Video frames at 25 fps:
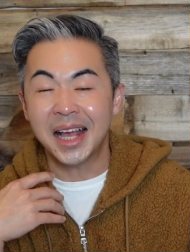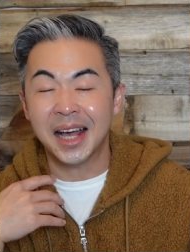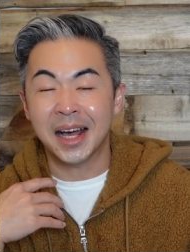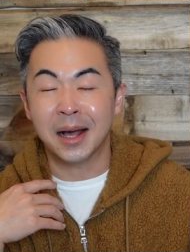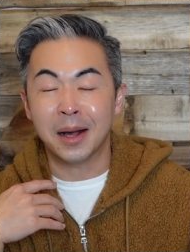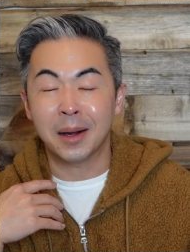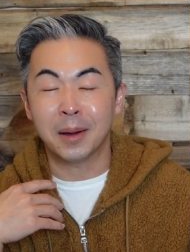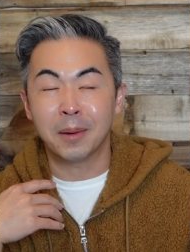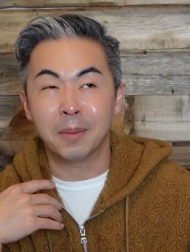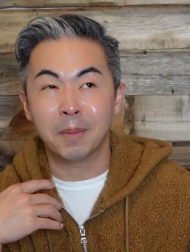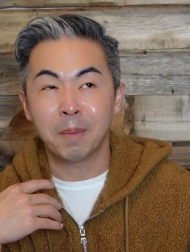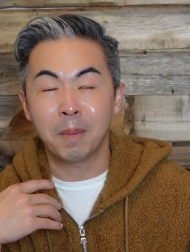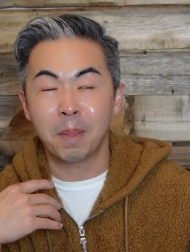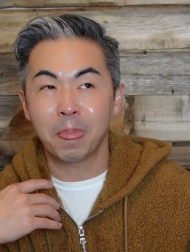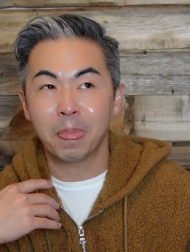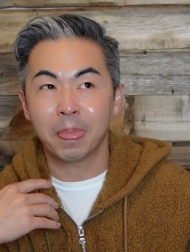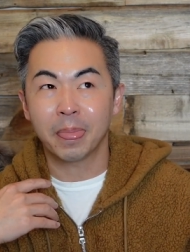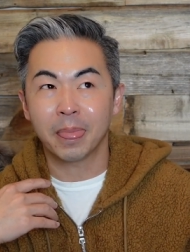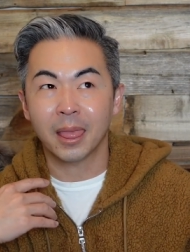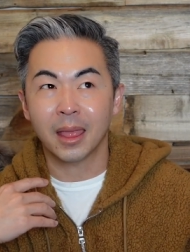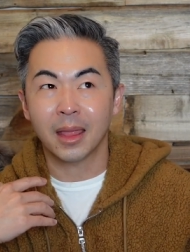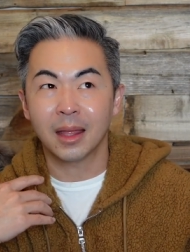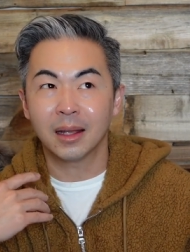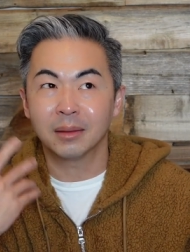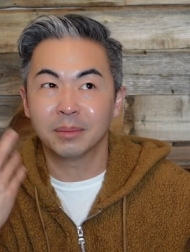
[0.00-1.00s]
Um,
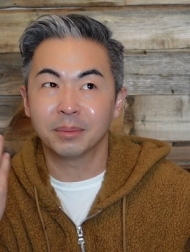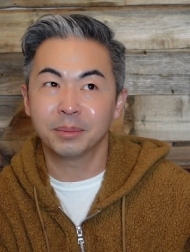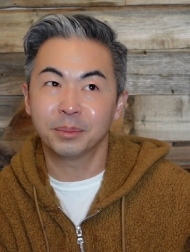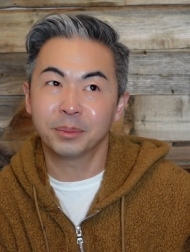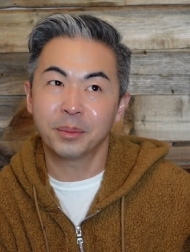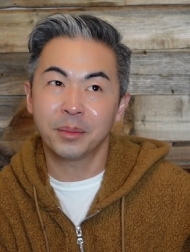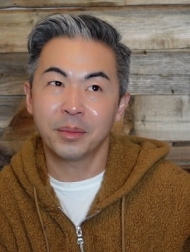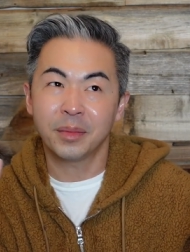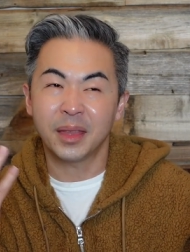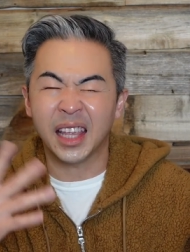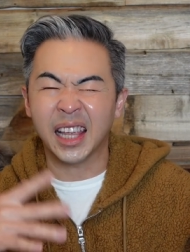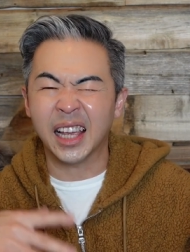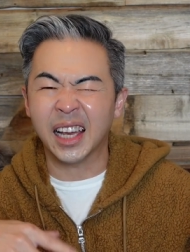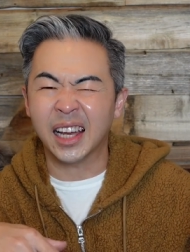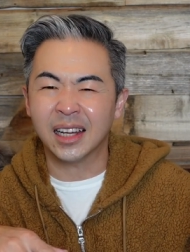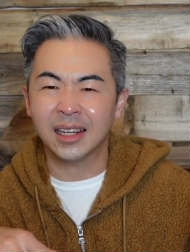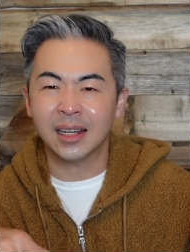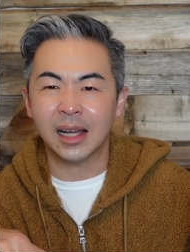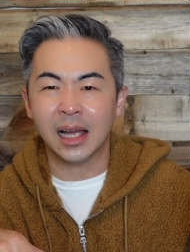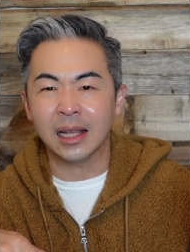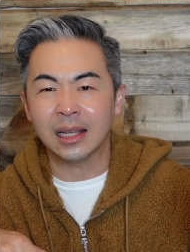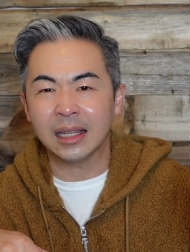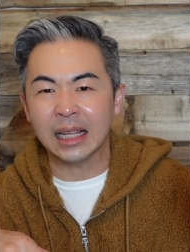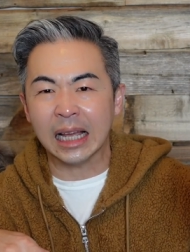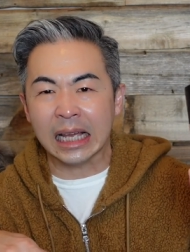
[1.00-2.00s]
yeah,
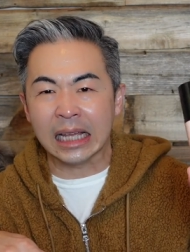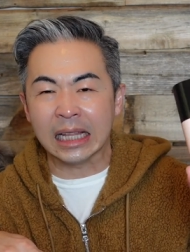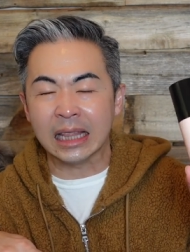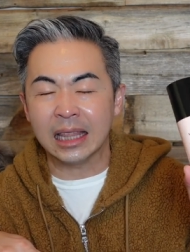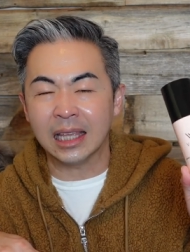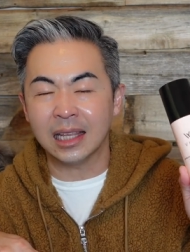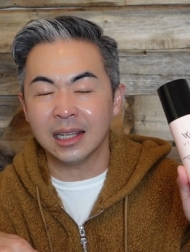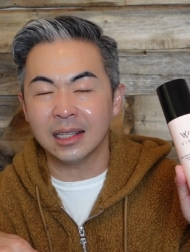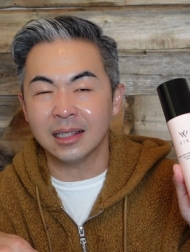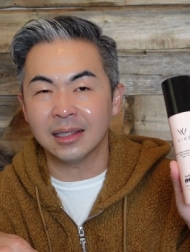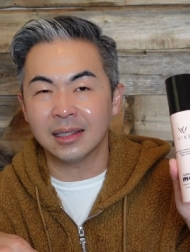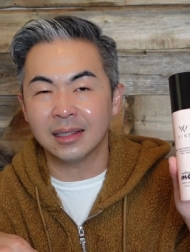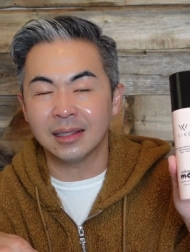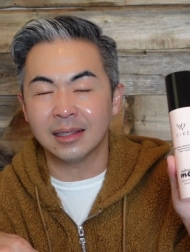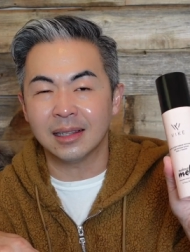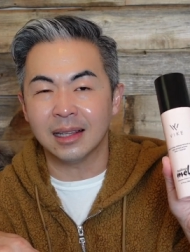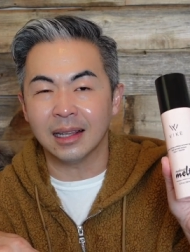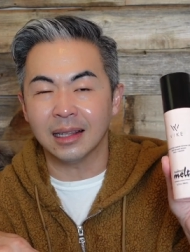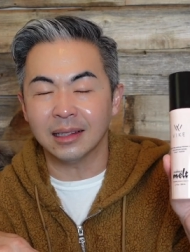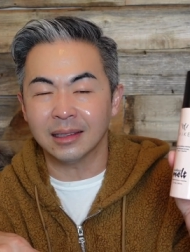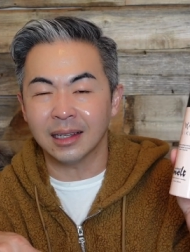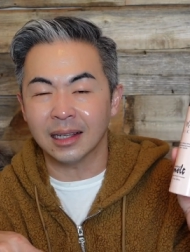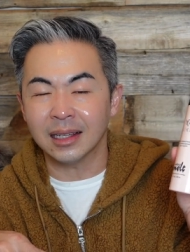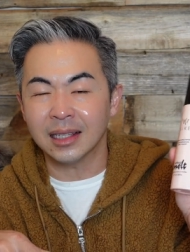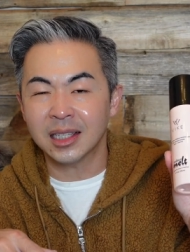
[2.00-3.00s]
I, I think
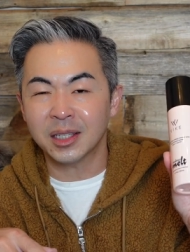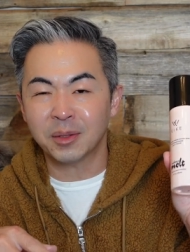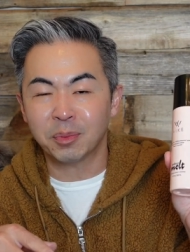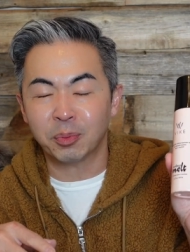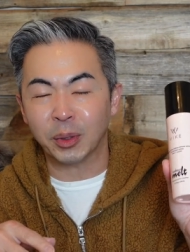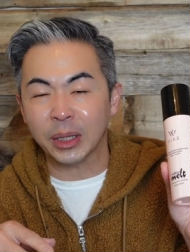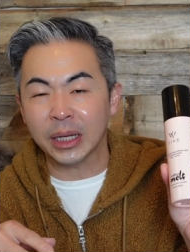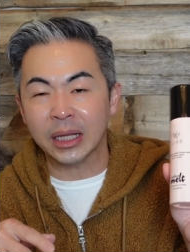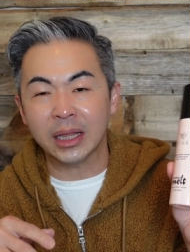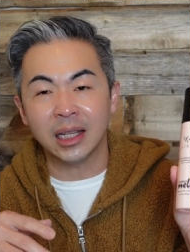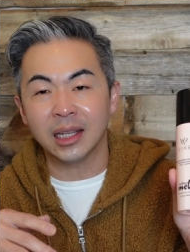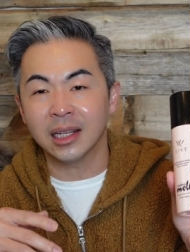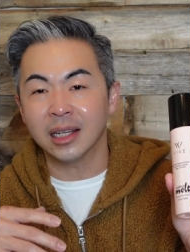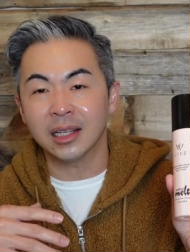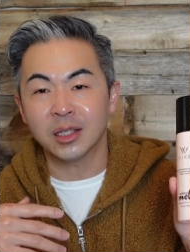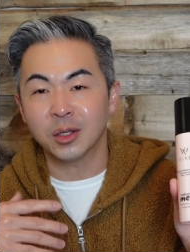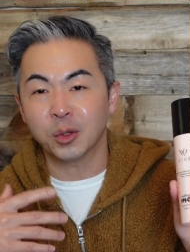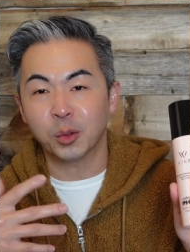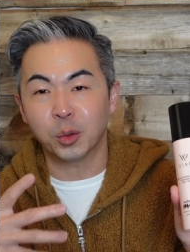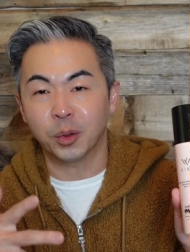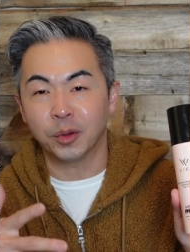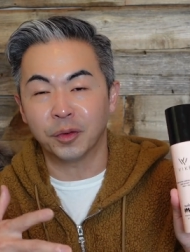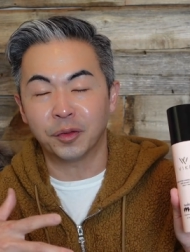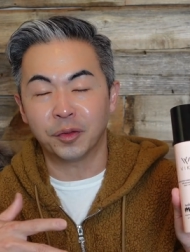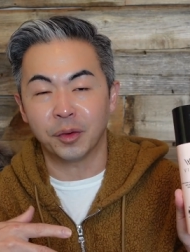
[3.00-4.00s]
the spray thing
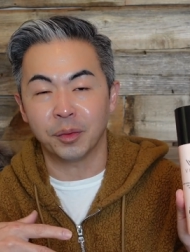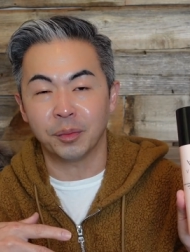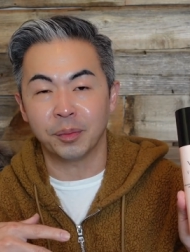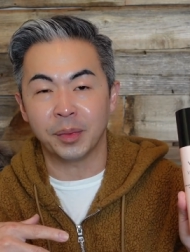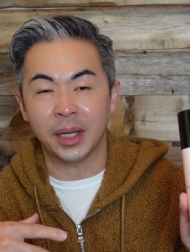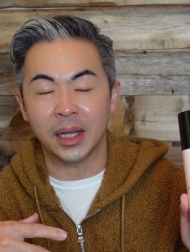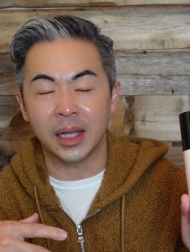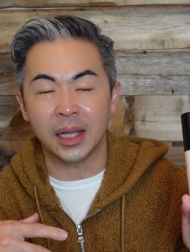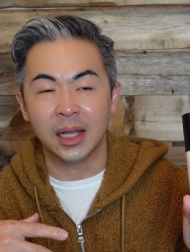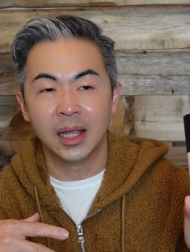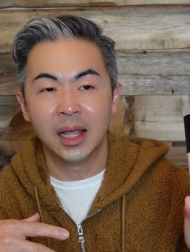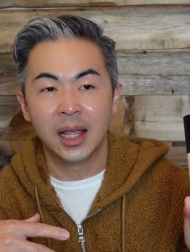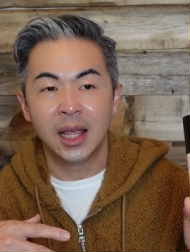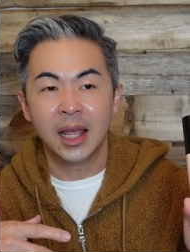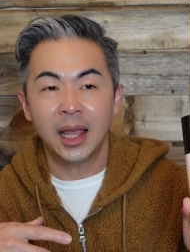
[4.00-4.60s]
doesn't work for me.